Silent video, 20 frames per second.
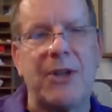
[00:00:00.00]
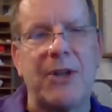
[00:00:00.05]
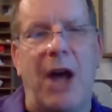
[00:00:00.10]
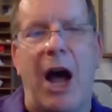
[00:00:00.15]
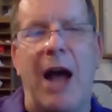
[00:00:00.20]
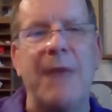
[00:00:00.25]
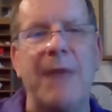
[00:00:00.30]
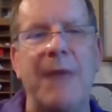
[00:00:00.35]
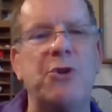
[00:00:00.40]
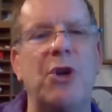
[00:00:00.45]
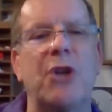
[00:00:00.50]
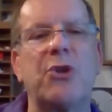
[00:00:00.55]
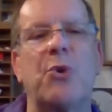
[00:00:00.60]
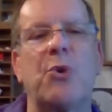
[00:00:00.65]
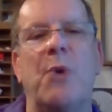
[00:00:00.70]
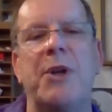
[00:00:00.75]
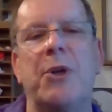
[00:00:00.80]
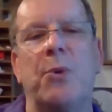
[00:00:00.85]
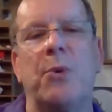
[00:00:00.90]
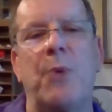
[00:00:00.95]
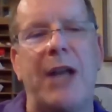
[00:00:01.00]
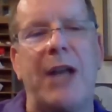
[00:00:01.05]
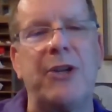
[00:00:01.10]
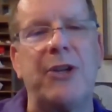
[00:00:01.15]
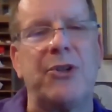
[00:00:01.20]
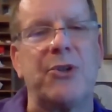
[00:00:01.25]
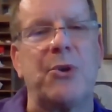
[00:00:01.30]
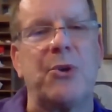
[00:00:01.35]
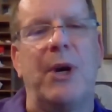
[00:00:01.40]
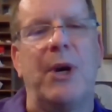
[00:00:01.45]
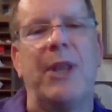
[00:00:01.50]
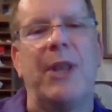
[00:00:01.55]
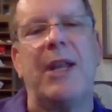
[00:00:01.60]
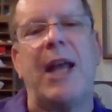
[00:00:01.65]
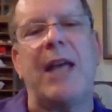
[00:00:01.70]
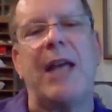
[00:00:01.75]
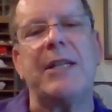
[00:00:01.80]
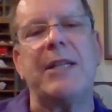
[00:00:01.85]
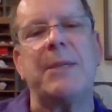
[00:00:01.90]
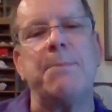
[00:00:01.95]
I'm just going to write a story that
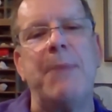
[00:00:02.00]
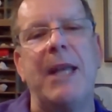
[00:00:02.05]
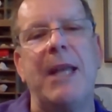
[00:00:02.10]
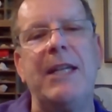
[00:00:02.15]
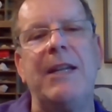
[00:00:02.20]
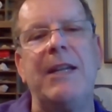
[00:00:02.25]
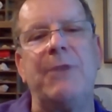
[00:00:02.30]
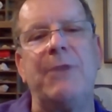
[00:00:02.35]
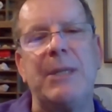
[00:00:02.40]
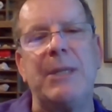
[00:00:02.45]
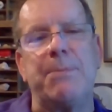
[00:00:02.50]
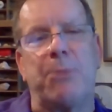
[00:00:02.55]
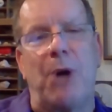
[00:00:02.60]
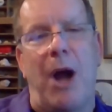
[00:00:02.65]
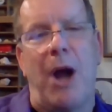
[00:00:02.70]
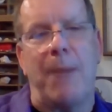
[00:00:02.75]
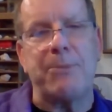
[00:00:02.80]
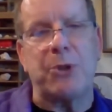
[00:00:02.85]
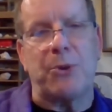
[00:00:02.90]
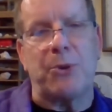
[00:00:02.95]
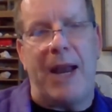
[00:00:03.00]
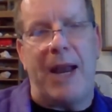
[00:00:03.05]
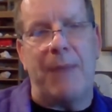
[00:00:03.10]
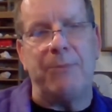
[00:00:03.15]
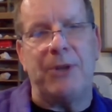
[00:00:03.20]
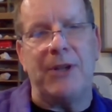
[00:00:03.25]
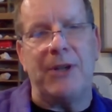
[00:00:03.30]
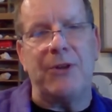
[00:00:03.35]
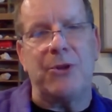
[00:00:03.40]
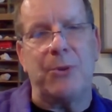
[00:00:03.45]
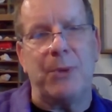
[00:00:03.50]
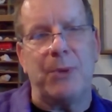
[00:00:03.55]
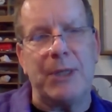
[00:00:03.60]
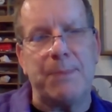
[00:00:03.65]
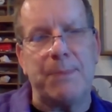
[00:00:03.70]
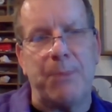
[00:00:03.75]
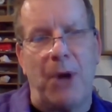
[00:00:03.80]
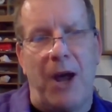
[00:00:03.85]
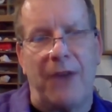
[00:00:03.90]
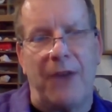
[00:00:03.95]
has as many of these props crammed into it as
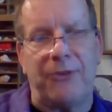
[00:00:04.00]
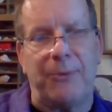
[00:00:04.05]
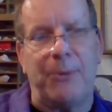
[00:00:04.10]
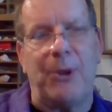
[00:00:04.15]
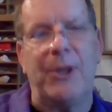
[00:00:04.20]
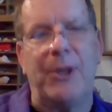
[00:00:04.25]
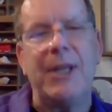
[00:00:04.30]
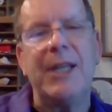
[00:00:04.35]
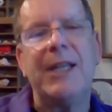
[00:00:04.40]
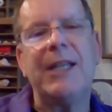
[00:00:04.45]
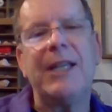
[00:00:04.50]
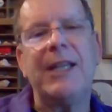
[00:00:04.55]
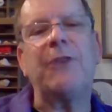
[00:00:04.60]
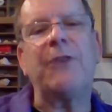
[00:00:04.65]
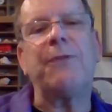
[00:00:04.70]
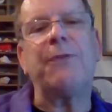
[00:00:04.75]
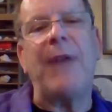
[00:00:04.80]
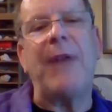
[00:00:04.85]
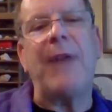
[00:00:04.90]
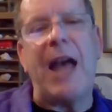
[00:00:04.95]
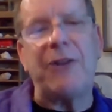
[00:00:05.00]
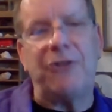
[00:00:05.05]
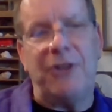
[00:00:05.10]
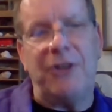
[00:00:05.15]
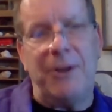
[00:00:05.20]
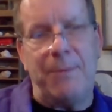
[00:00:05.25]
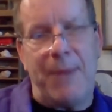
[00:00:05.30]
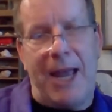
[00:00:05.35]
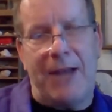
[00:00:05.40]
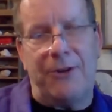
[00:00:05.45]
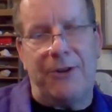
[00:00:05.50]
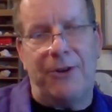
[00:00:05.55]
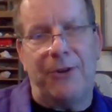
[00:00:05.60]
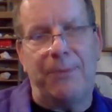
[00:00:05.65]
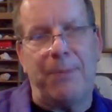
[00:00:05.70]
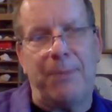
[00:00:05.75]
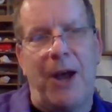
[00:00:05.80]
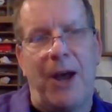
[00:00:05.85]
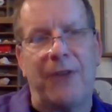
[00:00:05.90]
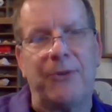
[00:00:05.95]
possible in as flashy a manner as
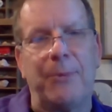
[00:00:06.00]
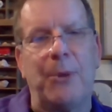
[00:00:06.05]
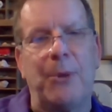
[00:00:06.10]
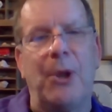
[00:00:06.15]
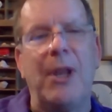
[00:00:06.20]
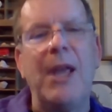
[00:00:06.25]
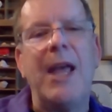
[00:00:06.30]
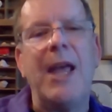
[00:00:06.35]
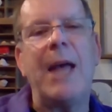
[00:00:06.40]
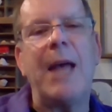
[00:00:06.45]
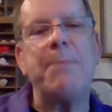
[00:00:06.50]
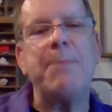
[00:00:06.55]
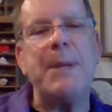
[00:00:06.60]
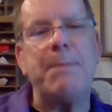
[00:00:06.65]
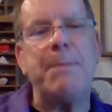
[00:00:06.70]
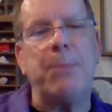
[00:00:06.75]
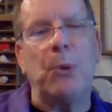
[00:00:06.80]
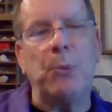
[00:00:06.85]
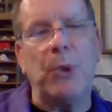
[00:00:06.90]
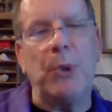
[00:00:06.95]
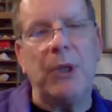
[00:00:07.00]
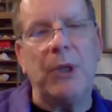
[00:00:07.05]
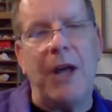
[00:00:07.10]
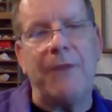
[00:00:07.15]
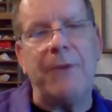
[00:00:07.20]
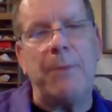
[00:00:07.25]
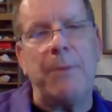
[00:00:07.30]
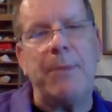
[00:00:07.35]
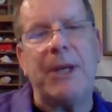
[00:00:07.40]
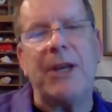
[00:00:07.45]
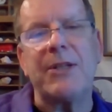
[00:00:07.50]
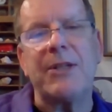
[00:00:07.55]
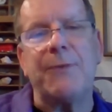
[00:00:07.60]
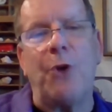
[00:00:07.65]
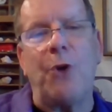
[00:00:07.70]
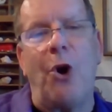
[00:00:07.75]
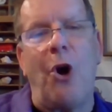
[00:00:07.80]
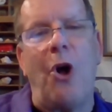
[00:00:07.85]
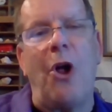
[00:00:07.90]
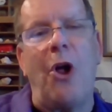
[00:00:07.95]
possible, and people will love it because of
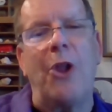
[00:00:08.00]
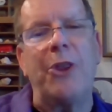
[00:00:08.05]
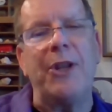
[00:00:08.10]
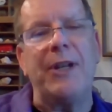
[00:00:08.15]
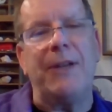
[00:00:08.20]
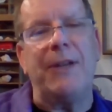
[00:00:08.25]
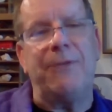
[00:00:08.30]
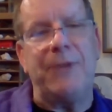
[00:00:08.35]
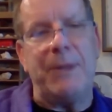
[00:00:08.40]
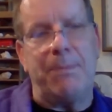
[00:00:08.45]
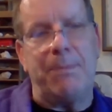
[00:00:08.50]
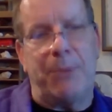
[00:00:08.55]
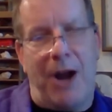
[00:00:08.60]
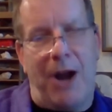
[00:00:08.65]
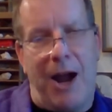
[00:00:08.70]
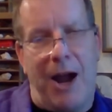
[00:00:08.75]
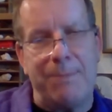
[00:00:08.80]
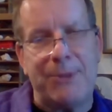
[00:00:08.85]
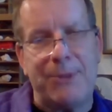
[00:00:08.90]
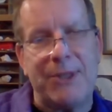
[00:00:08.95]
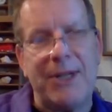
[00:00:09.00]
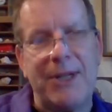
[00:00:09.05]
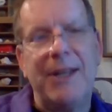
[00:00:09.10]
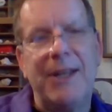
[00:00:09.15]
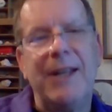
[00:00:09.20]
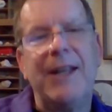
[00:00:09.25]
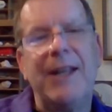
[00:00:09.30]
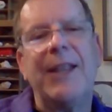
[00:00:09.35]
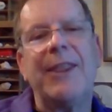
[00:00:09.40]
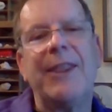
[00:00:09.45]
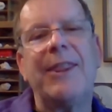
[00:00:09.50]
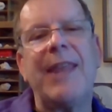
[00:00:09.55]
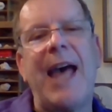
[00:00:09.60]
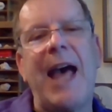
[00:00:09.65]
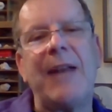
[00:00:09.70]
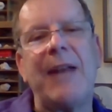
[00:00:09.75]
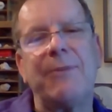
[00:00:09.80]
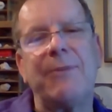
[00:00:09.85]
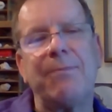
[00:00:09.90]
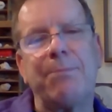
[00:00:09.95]
all the nifty props.
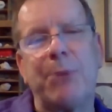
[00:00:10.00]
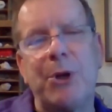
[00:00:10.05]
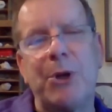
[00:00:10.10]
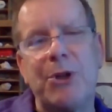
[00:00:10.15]
That and there's